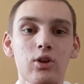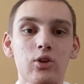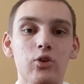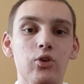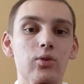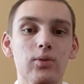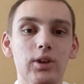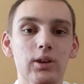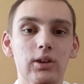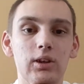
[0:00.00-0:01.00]
so
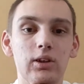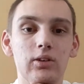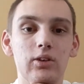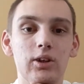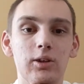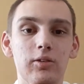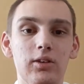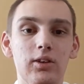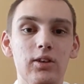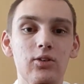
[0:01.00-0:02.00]
neat, and
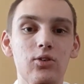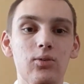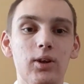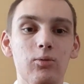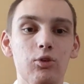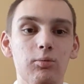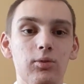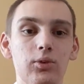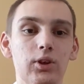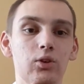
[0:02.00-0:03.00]
they do have some
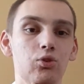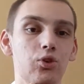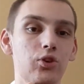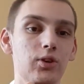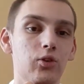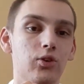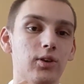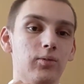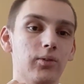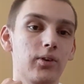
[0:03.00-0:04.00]
really interesting
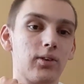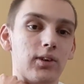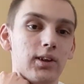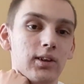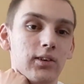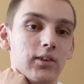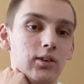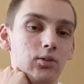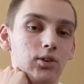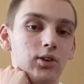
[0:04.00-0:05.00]
stuff there that I
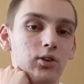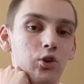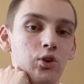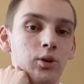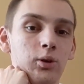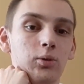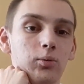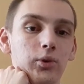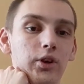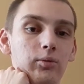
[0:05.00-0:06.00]
think kids
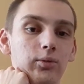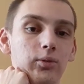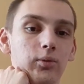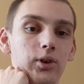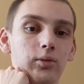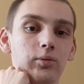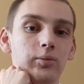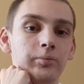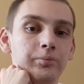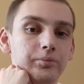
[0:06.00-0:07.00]
will definitely love.
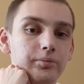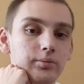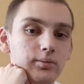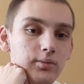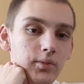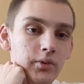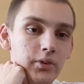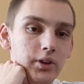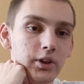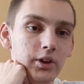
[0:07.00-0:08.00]

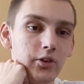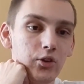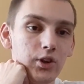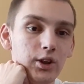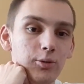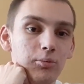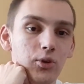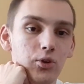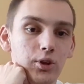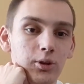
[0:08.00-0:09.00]
The second
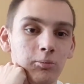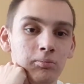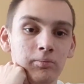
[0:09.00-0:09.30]
museum,